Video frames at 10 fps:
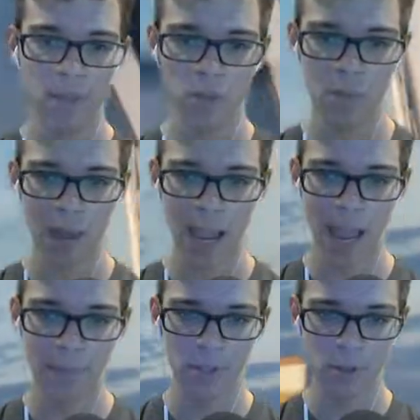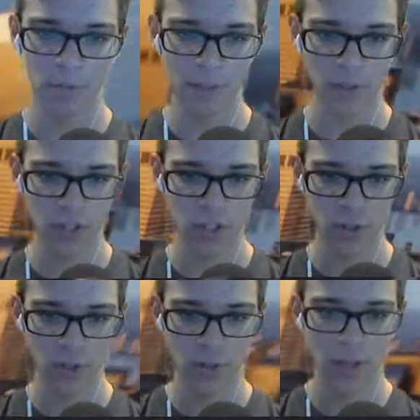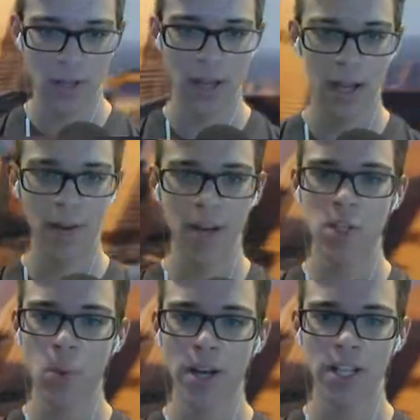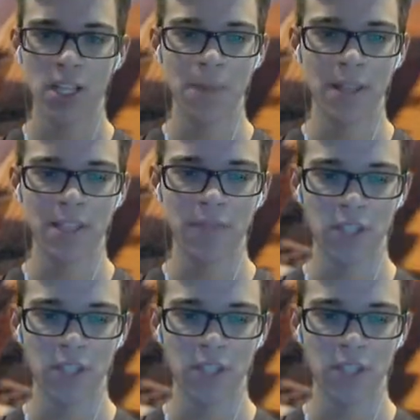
was my absolute favorite suit. It is quite expensive.